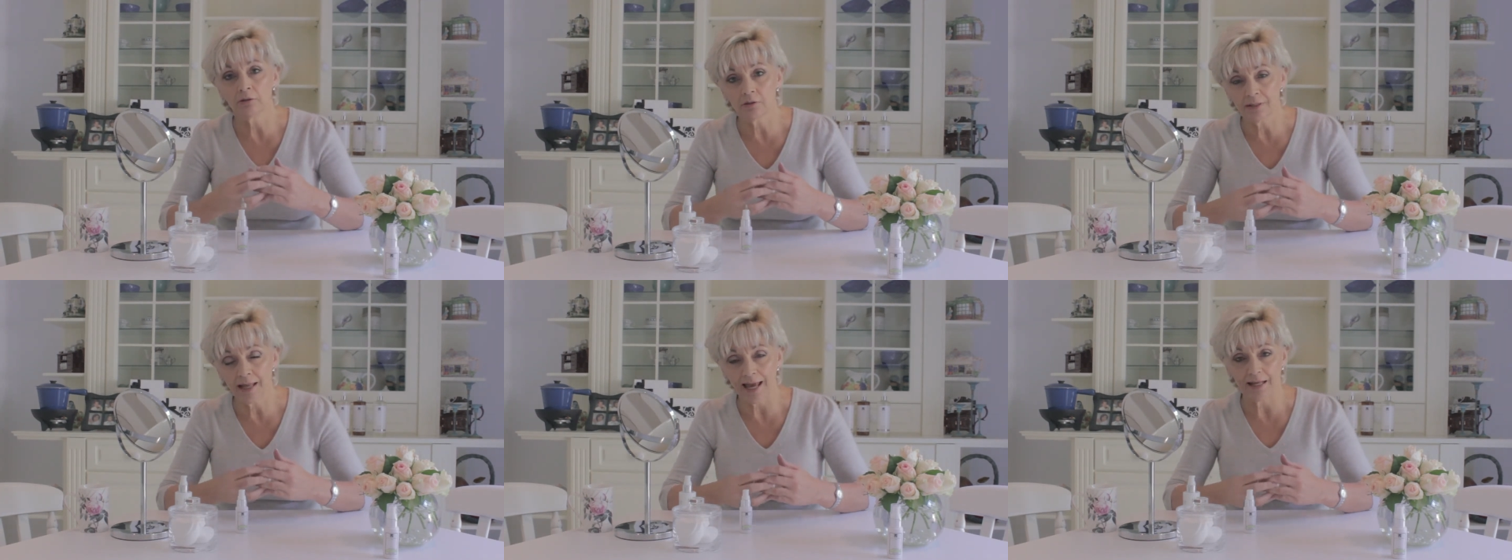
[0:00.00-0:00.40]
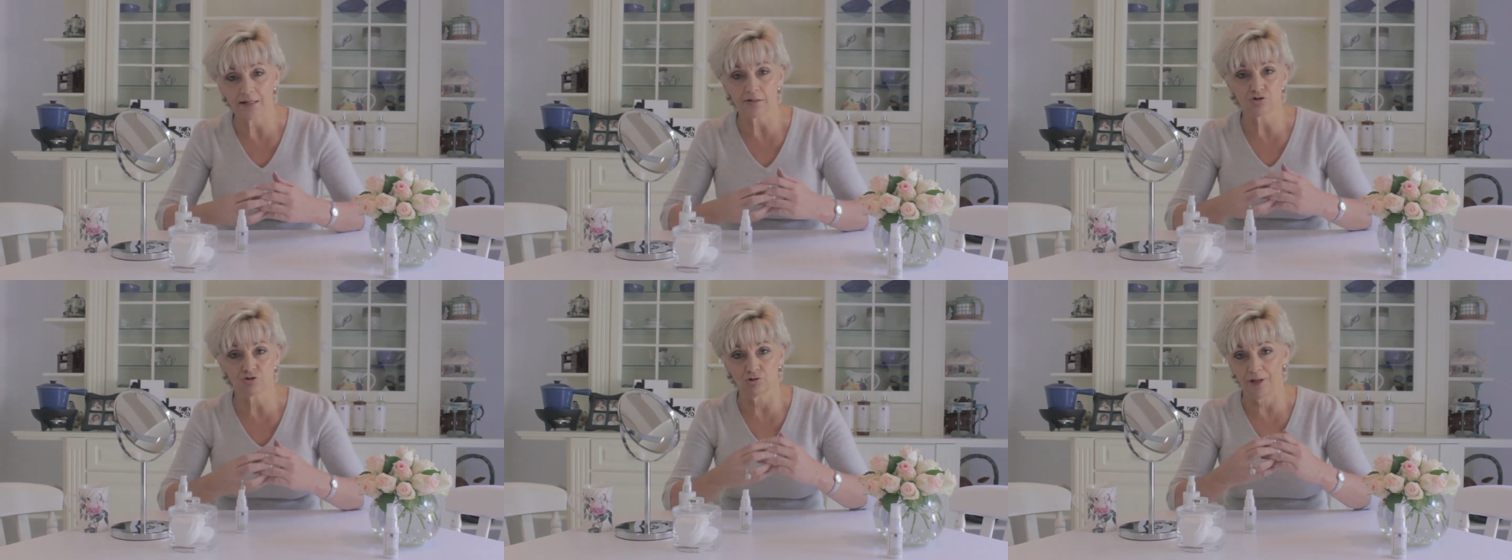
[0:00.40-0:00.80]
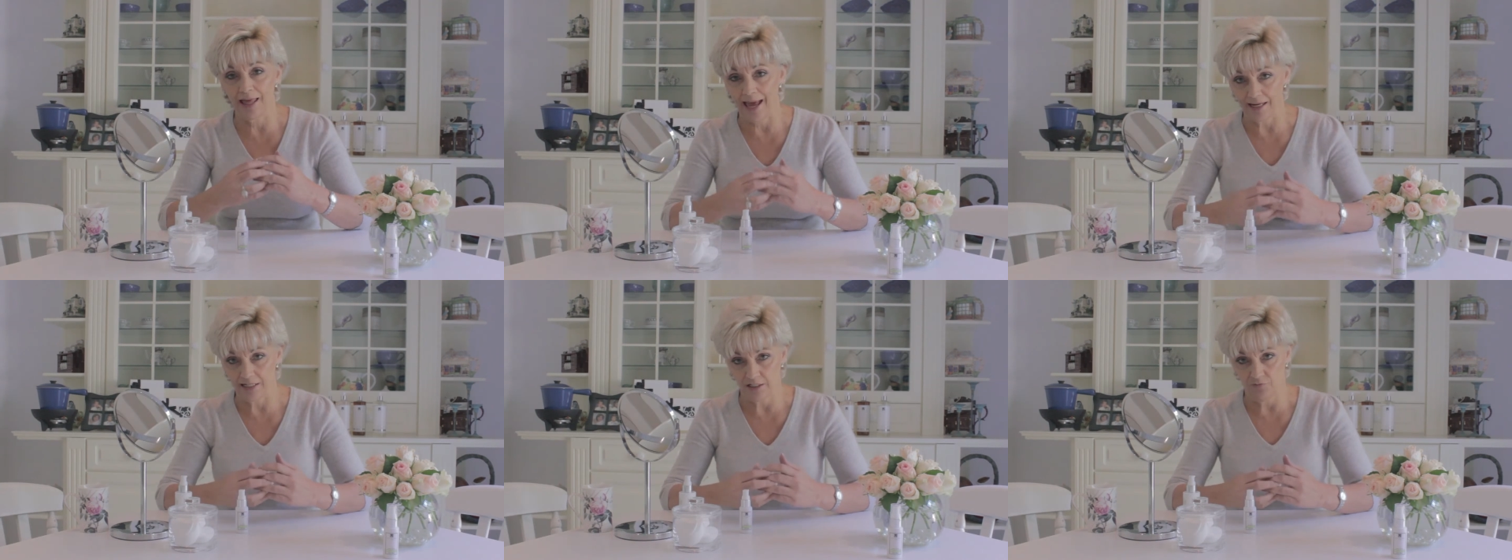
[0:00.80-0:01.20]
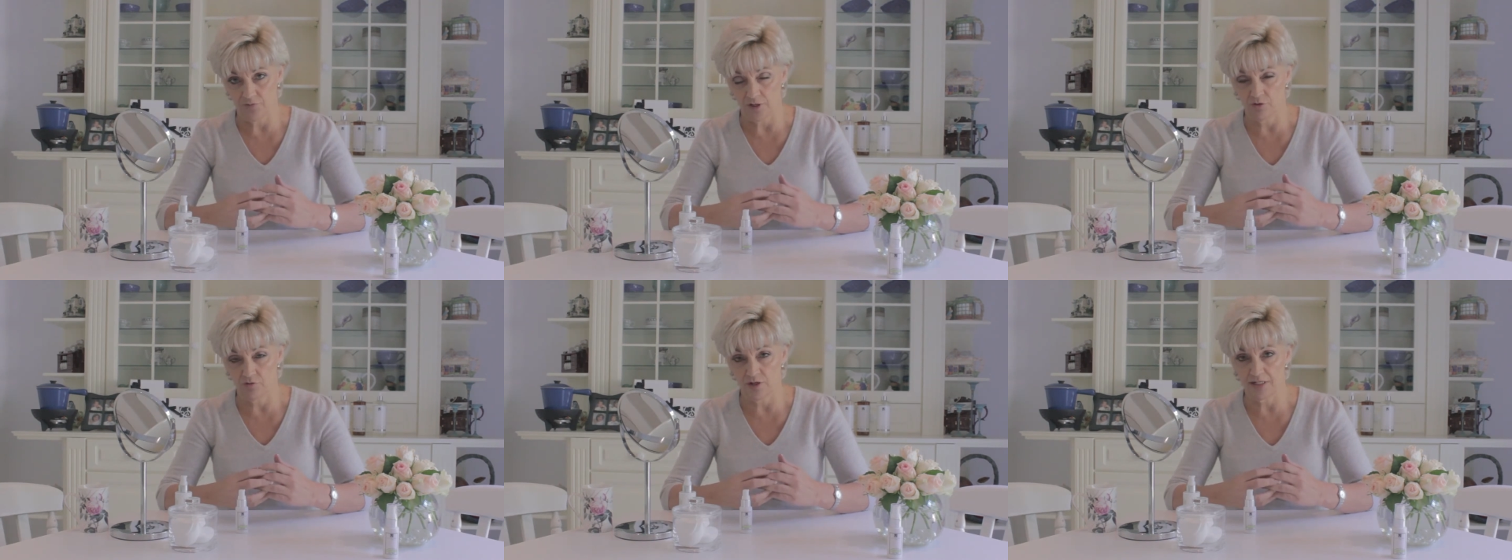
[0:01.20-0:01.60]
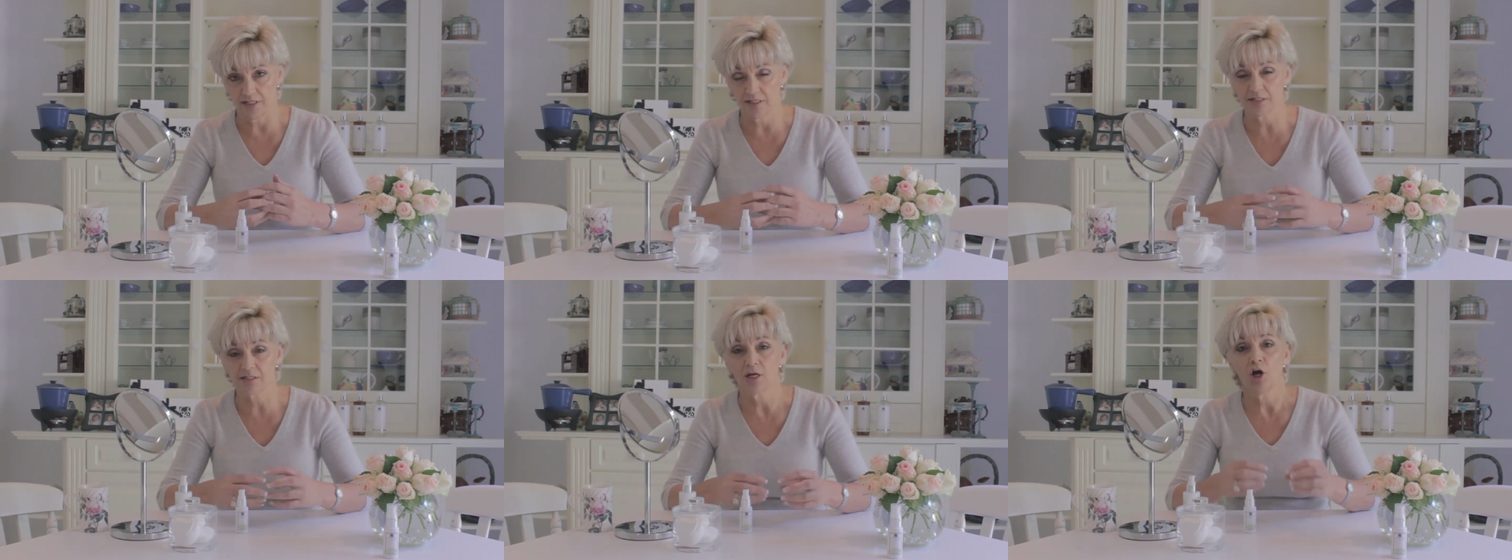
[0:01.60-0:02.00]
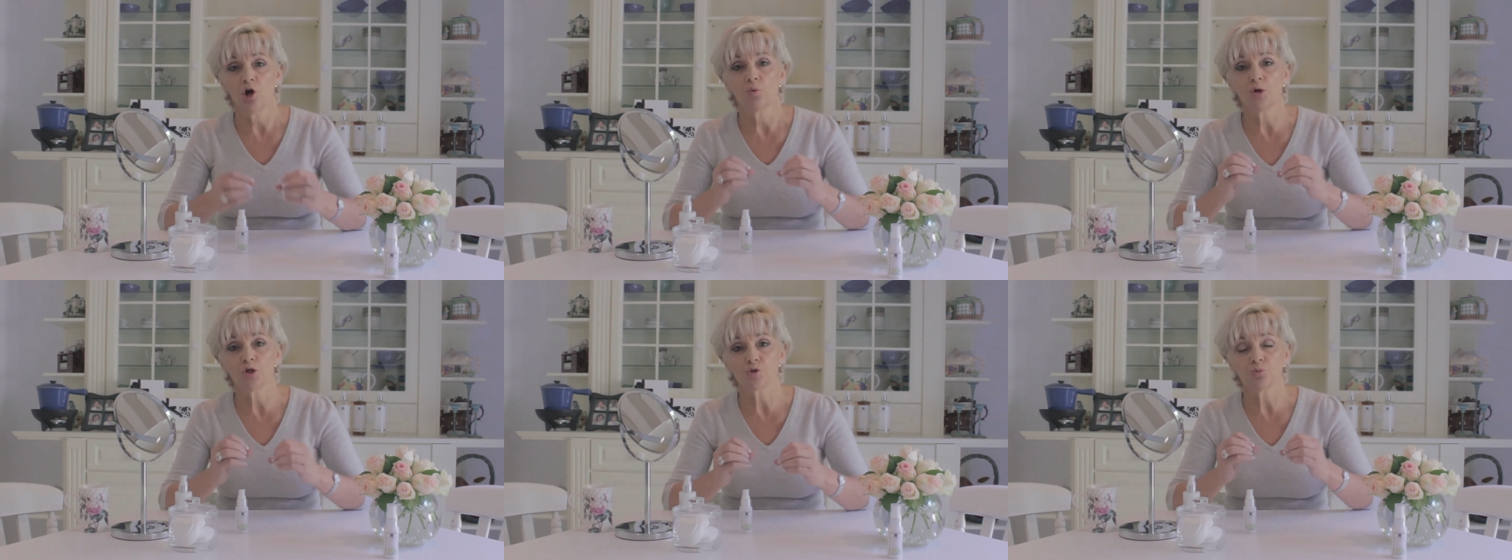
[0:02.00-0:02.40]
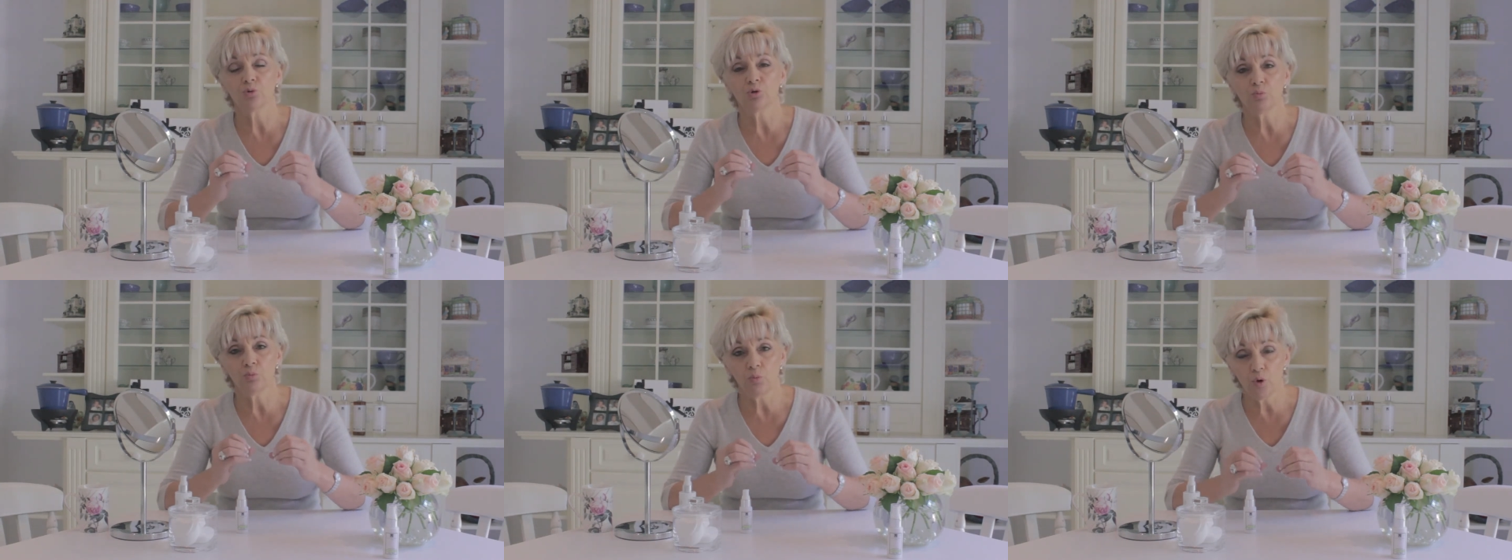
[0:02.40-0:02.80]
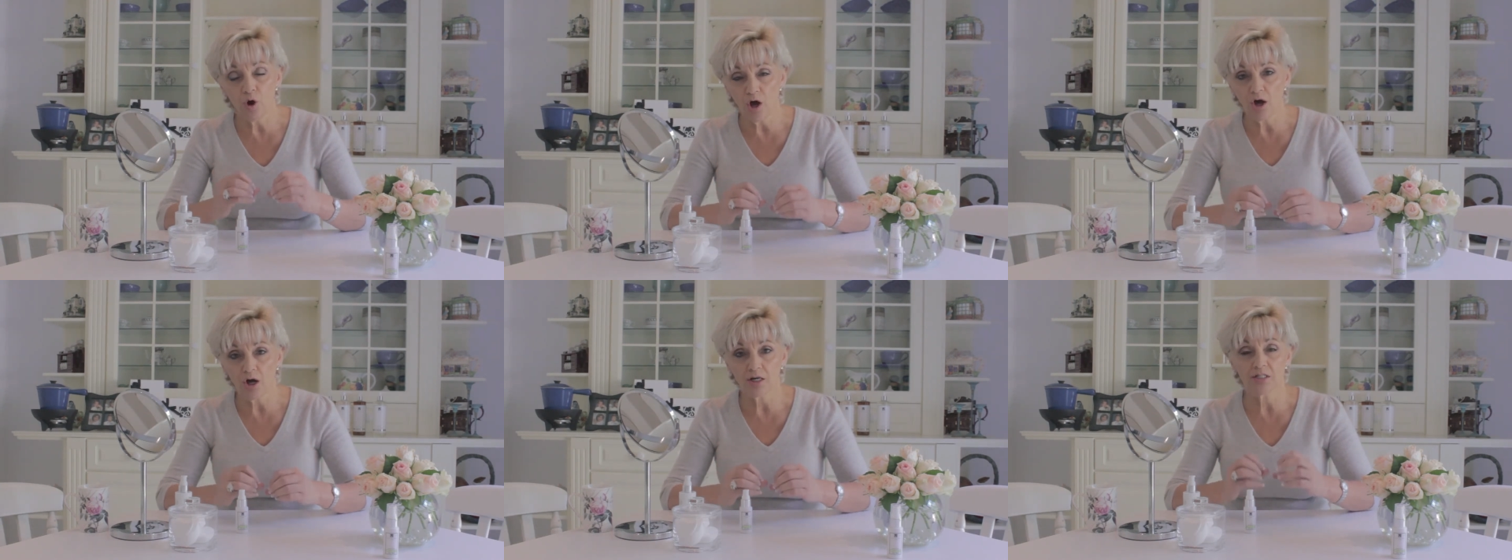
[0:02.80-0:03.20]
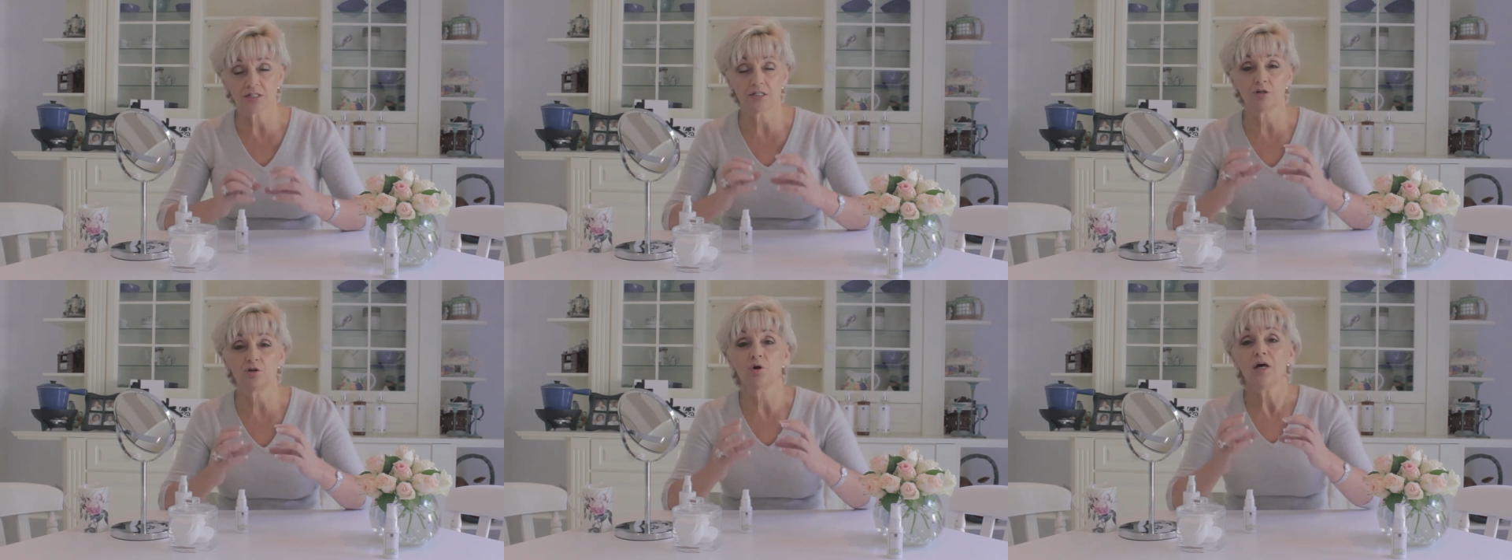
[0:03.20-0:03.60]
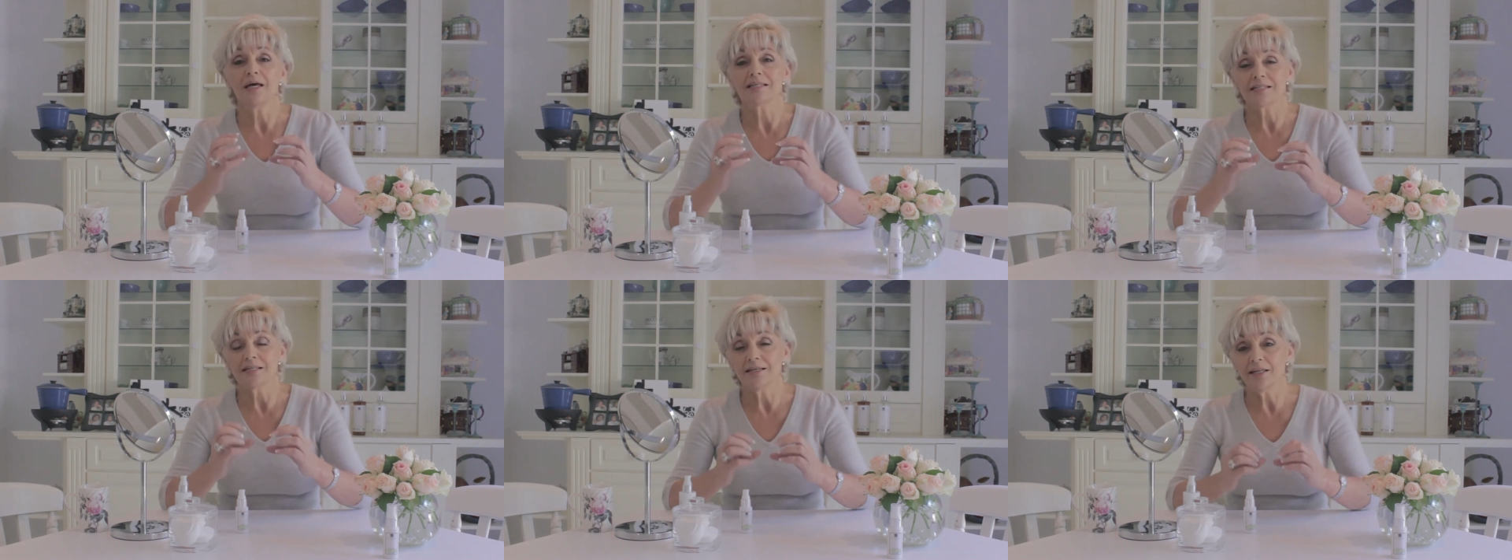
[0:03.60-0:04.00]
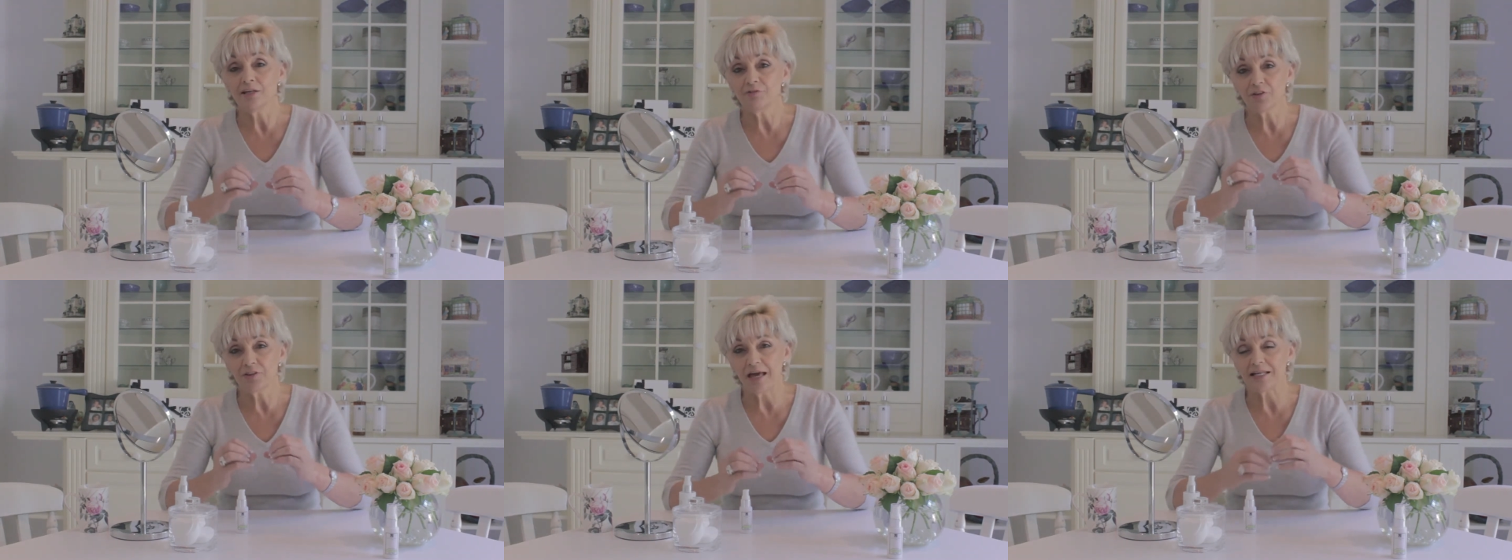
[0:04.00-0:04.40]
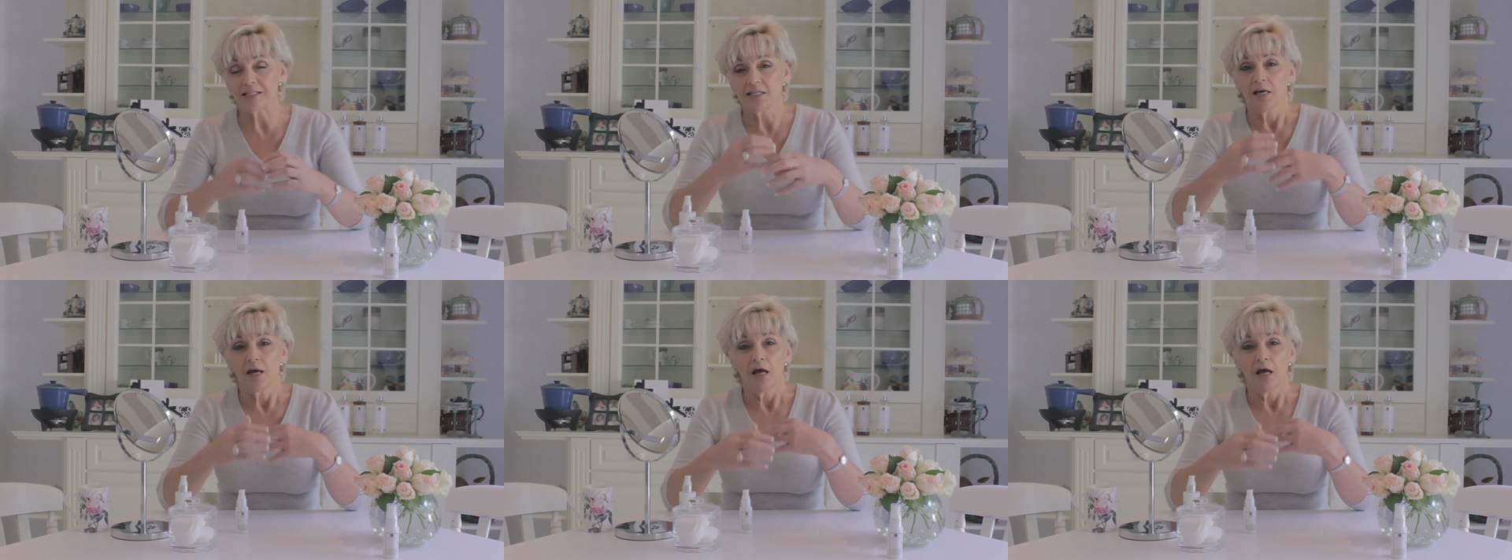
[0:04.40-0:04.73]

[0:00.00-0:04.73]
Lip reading: natural active ingredients which will work to deliver that